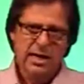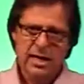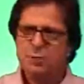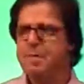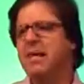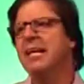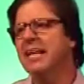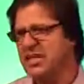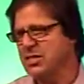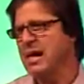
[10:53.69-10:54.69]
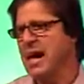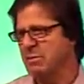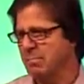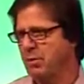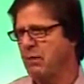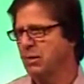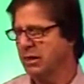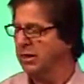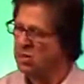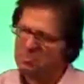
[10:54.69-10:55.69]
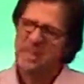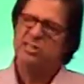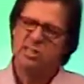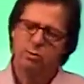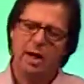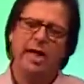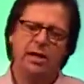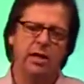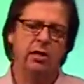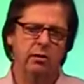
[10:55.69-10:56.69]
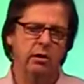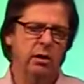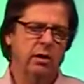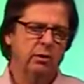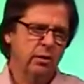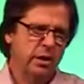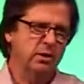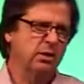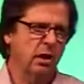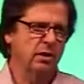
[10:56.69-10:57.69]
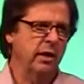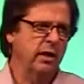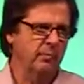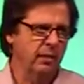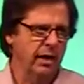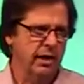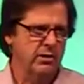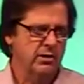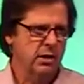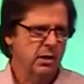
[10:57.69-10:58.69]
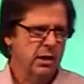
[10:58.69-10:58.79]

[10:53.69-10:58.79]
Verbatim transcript: he's spending less time in public, and especially right here when this is all taking place.